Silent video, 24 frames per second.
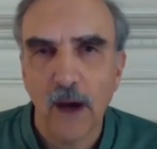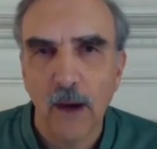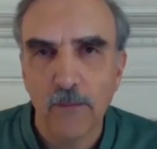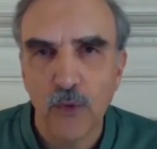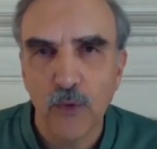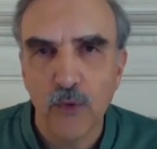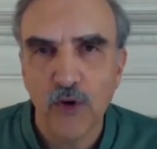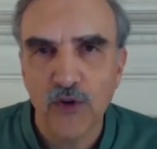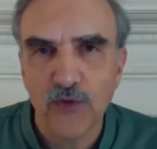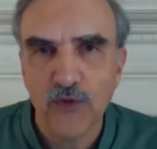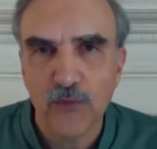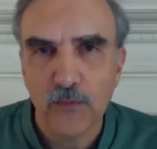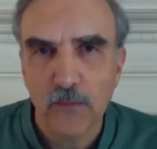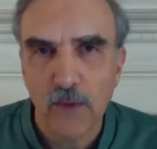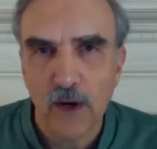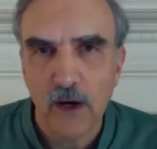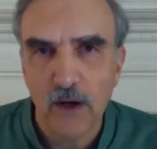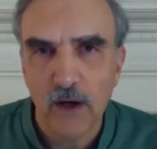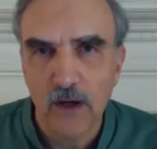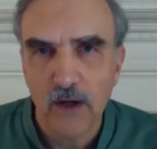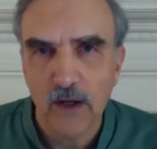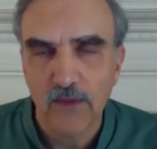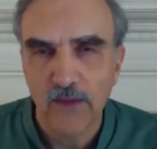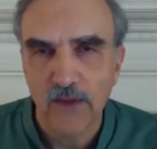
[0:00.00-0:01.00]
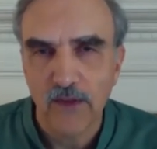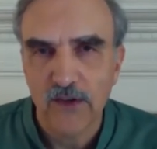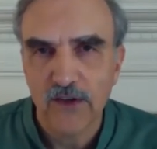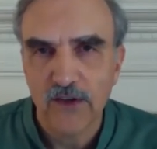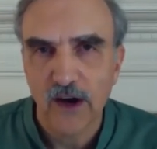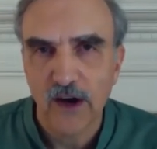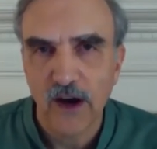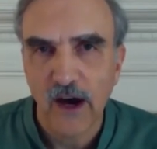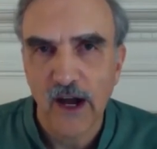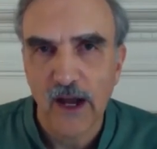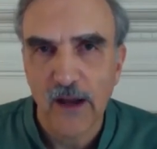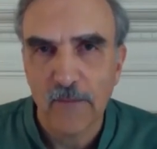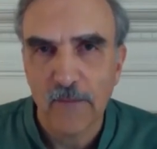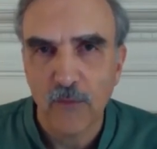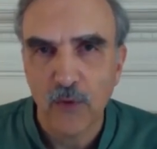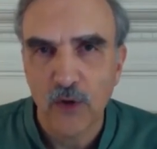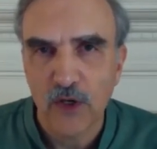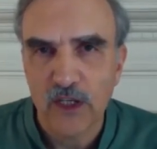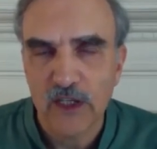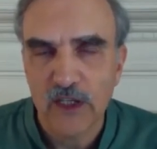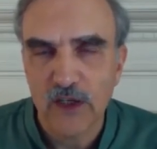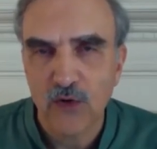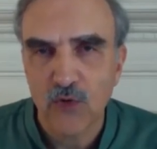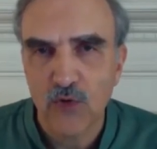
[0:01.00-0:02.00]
Buddhist monk at the time when he